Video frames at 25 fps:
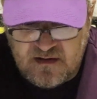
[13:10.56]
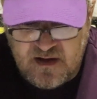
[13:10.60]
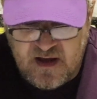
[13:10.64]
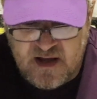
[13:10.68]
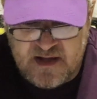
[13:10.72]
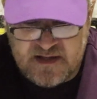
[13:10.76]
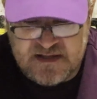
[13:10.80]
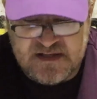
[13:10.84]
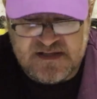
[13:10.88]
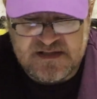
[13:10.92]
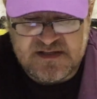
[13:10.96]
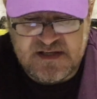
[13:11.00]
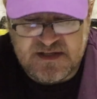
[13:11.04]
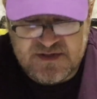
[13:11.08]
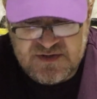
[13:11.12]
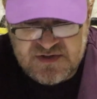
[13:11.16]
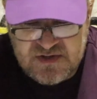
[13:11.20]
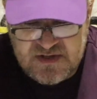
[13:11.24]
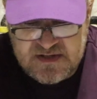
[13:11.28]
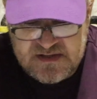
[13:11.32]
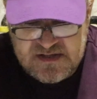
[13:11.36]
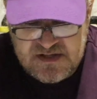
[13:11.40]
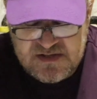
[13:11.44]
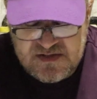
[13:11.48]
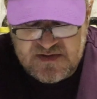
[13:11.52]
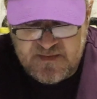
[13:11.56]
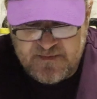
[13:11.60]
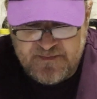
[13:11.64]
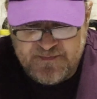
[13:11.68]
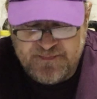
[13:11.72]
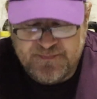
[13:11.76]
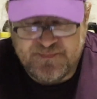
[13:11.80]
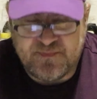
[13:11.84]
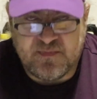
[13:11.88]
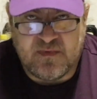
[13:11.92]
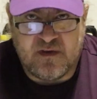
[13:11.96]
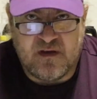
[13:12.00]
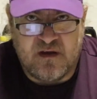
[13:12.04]
And citrus.
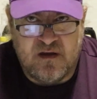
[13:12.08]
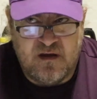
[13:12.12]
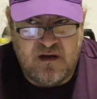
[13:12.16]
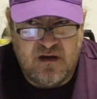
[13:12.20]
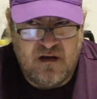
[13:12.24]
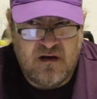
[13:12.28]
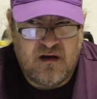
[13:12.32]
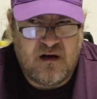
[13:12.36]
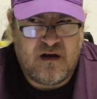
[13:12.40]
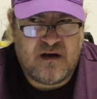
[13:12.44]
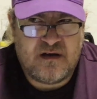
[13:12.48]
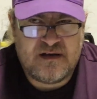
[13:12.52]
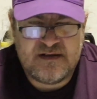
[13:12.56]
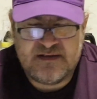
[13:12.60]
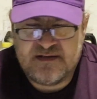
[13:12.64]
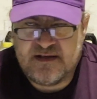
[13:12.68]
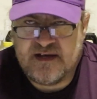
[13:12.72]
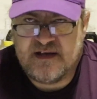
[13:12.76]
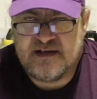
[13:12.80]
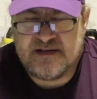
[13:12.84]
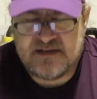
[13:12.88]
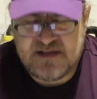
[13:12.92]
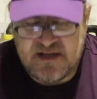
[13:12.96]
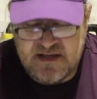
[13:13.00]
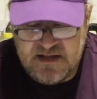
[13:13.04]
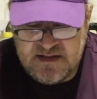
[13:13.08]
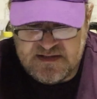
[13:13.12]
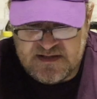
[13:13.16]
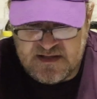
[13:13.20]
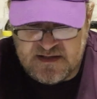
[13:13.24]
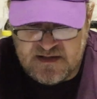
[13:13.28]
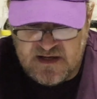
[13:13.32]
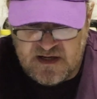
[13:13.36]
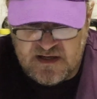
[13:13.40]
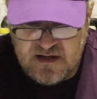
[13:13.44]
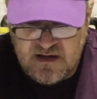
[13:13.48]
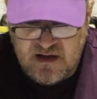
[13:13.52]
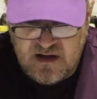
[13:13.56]
Yeah, there's a hint of
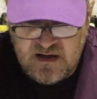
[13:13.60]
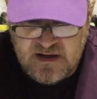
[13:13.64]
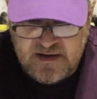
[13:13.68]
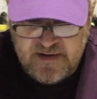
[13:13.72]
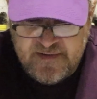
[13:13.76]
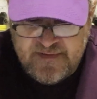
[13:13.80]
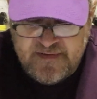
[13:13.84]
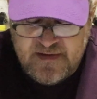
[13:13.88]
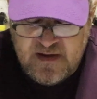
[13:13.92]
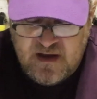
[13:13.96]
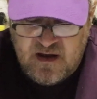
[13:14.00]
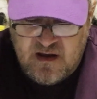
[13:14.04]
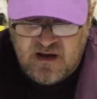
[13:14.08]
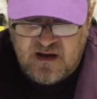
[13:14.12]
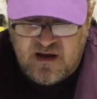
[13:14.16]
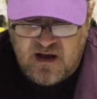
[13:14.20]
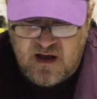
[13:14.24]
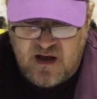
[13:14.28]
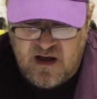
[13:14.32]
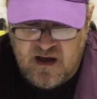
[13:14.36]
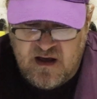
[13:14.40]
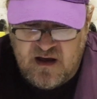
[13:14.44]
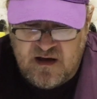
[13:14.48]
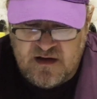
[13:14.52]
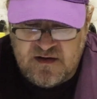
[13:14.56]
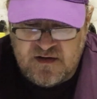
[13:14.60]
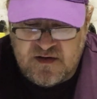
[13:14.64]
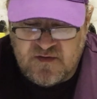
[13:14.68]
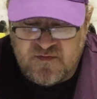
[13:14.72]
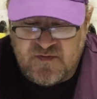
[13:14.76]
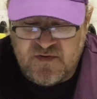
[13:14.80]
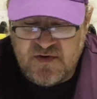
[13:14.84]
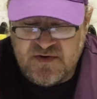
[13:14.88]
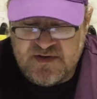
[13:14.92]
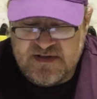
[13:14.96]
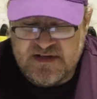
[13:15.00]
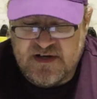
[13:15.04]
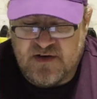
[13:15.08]
that. And a
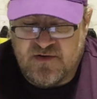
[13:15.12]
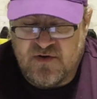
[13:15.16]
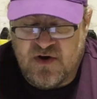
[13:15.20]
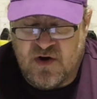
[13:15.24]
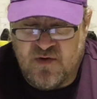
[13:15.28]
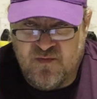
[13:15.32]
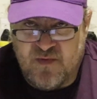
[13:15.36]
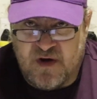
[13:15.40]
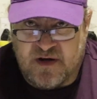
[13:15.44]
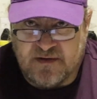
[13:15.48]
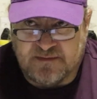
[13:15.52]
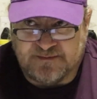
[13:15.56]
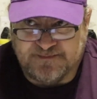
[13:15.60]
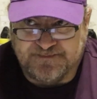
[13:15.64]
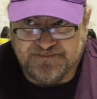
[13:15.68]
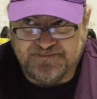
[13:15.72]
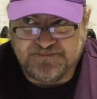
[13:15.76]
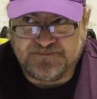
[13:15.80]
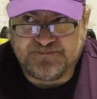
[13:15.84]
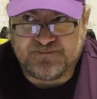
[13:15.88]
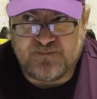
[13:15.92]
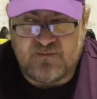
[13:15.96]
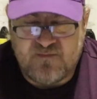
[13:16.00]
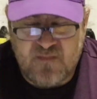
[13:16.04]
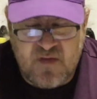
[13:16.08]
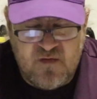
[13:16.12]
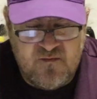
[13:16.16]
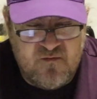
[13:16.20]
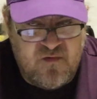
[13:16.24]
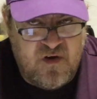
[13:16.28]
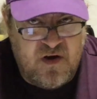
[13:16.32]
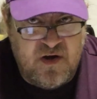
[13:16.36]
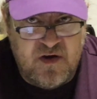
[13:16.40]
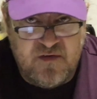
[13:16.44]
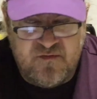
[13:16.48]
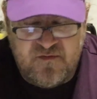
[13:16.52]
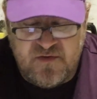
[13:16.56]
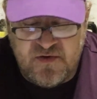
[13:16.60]
fruity aroma.
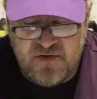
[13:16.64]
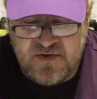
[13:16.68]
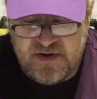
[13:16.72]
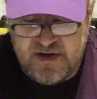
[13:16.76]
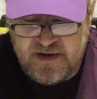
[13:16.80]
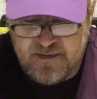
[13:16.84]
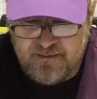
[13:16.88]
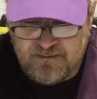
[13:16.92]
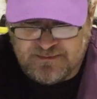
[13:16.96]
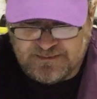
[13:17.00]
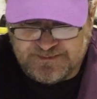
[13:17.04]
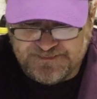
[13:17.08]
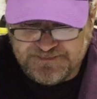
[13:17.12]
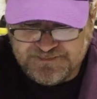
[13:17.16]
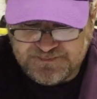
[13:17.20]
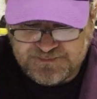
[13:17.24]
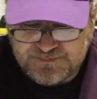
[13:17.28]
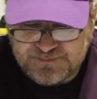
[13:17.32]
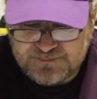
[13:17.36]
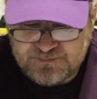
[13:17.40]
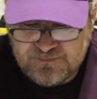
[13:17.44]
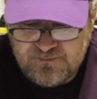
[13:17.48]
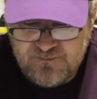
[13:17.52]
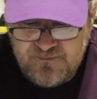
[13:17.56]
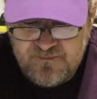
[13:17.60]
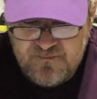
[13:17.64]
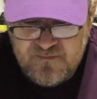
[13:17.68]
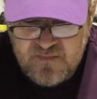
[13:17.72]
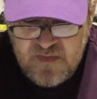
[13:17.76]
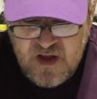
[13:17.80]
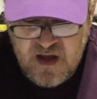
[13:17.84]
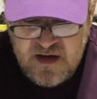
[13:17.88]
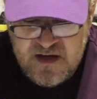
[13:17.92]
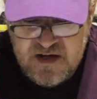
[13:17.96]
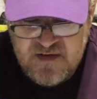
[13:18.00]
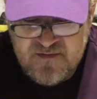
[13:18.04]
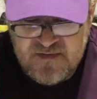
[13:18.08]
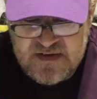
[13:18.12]
Very fruity.
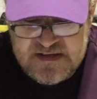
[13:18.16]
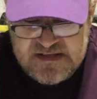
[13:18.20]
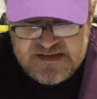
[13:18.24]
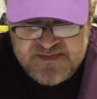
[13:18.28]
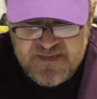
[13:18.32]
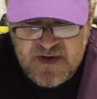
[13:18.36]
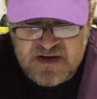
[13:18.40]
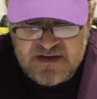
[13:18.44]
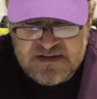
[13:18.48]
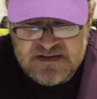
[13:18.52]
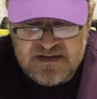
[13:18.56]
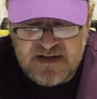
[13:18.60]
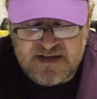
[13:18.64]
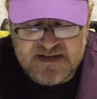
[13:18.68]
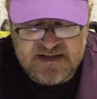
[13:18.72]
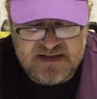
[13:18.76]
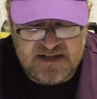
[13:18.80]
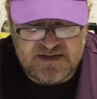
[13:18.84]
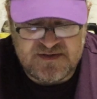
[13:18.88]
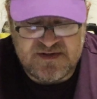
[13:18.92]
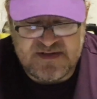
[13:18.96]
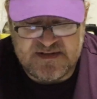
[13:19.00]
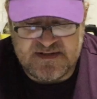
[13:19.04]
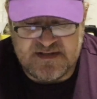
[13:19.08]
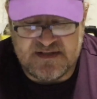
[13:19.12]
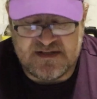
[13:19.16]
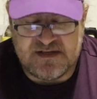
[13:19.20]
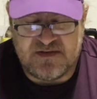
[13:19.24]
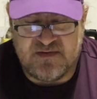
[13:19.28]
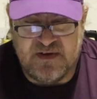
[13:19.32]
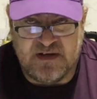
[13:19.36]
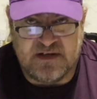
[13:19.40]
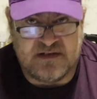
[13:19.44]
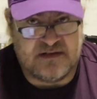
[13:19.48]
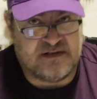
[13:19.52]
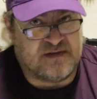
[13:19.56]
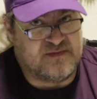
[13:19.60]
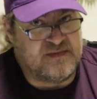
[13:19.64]
It even smells like citrus and
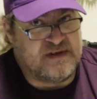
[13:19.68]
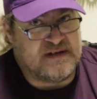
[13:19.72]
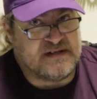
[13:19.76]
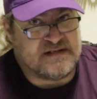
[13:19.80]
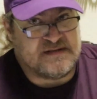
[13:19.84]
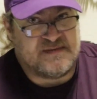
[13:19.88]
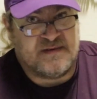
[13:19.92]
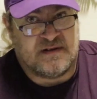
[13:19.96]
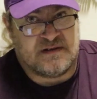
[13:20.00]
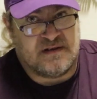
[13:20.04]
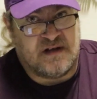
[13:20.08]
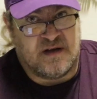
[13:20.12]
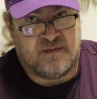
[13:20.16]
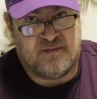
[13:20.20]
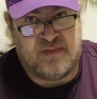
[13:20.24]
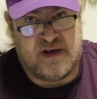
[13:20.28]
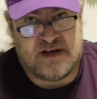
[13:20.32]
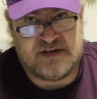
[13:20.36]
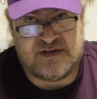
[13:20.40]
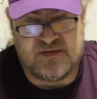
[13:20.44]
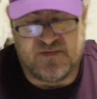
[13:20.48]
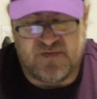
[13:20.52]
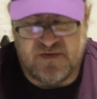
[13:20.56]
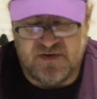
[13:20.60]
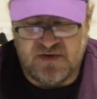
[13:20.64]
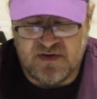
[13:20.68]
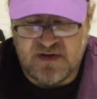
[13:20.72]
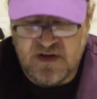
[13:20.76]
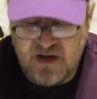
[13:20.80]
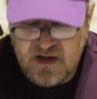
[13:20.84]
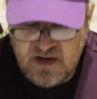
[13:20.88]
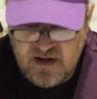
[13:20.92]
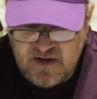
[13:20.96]
sweet. To me, it smells like passion fruit.